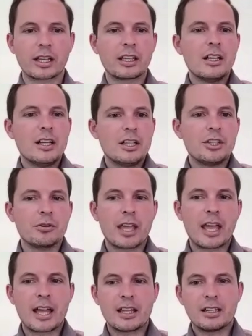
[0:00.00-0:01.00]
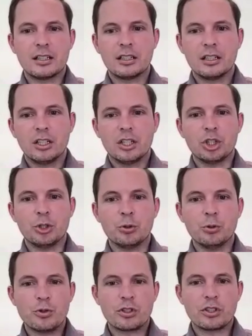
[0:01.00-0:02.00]
like you can't
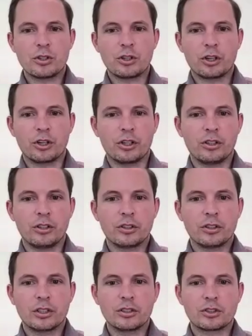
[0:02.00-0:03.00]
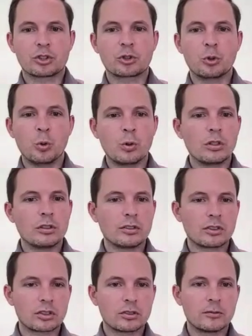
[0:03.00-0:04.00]
use your
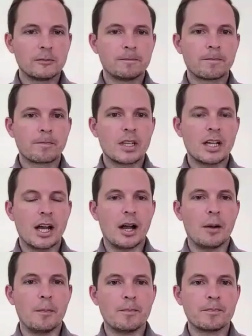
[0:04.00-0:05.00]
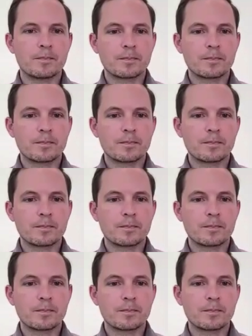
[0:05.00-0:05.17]
school's um,